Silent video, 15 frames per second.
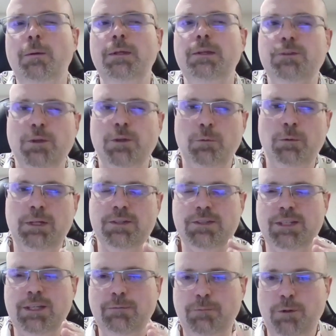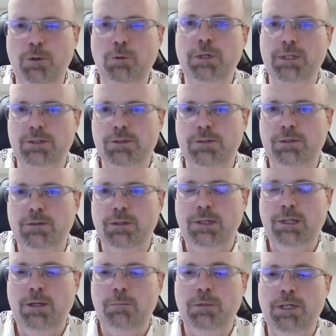so that we can stay focused.
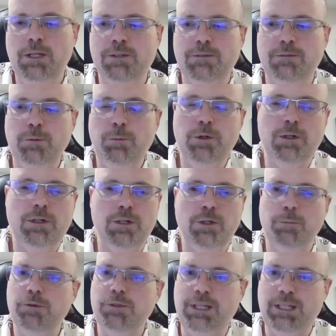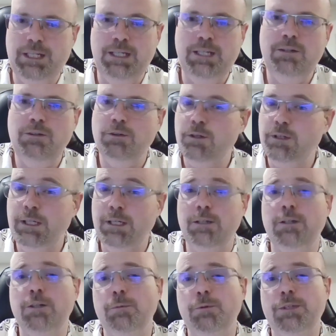Because if you put 100% in, you're going to get
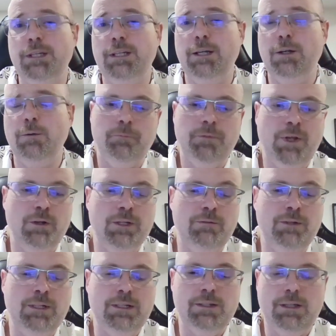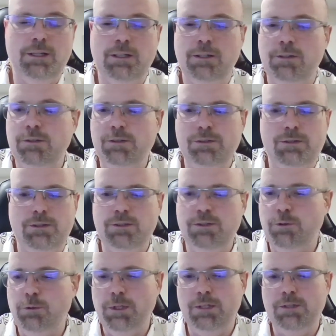100% out. I'll give you an, uh, just just a
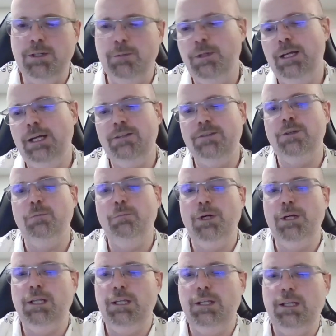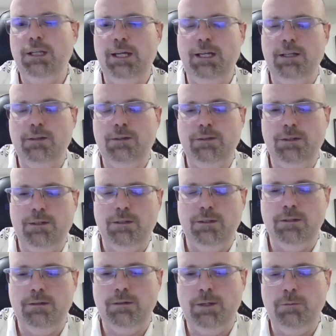quick example. I had somebody at
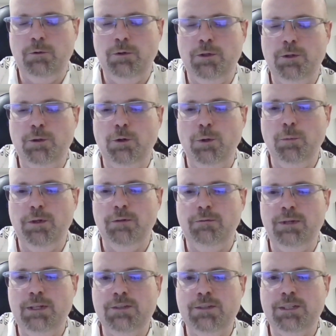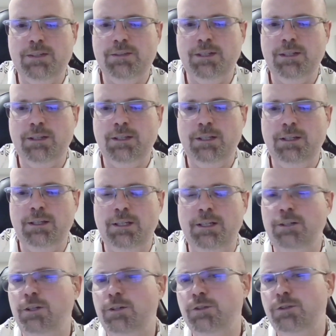uh, at one of the corporate events. They said they, they
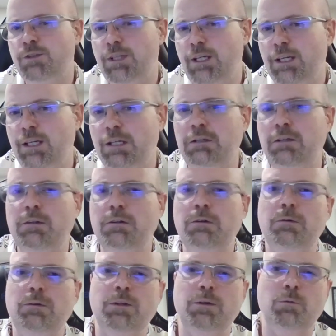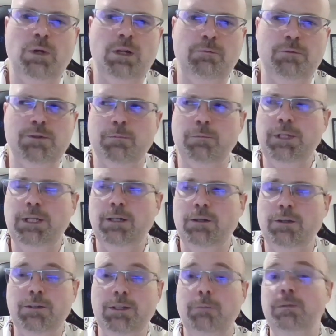didn't understand. You know, their wife was complaining all
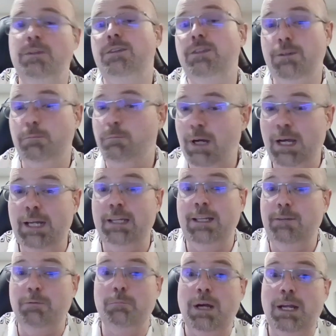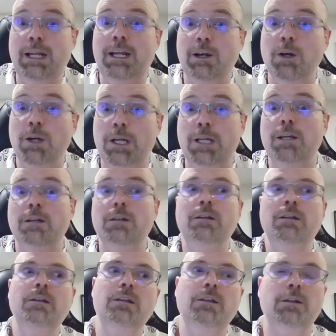the time. This isn't my even my area.
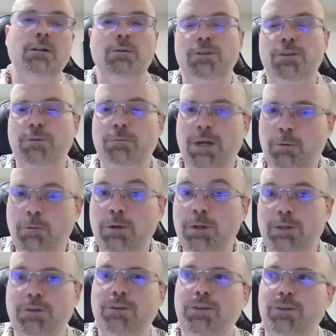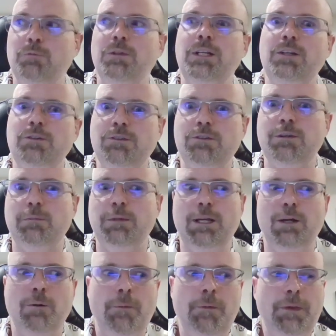You know, this is my wheelhouse. This is a relationship now.
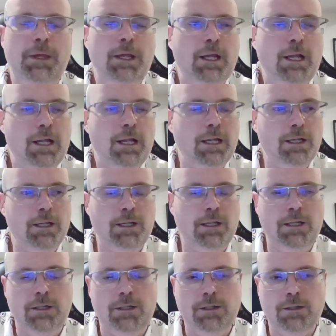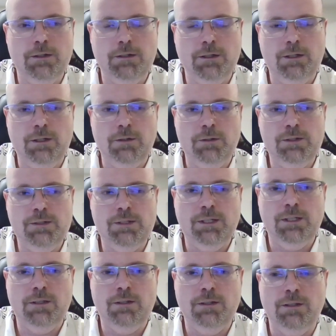And, and uh, you know, he
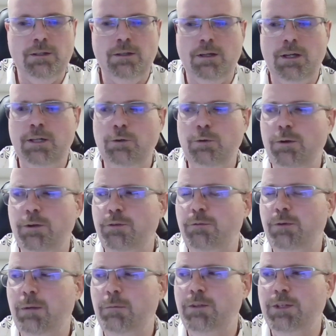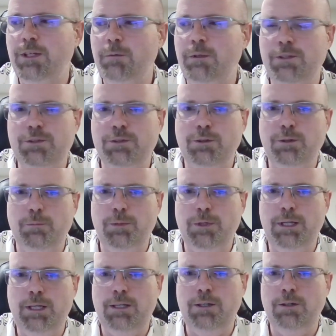said, uh, I do all this family time, and they still
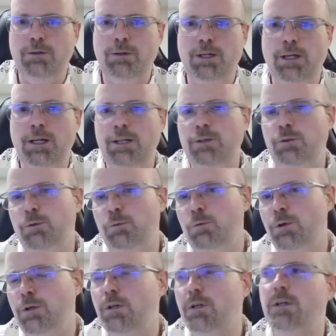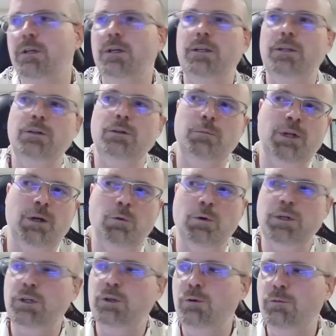complain. You know, I, I do the work. I, I you know, I'm not
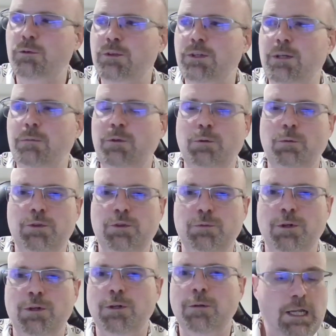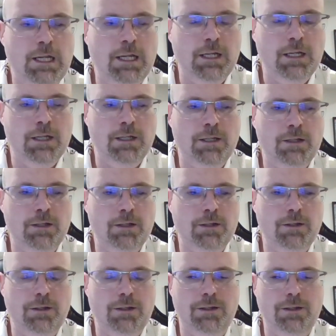working overtime. You know, what's wrong?
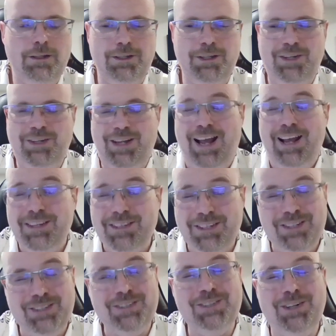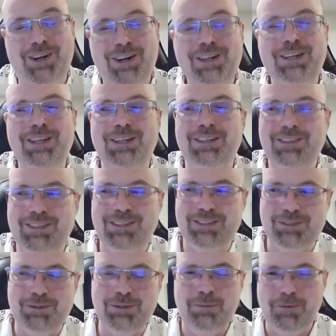And he, as he's talking to
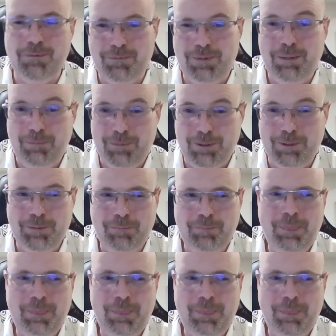this group of people,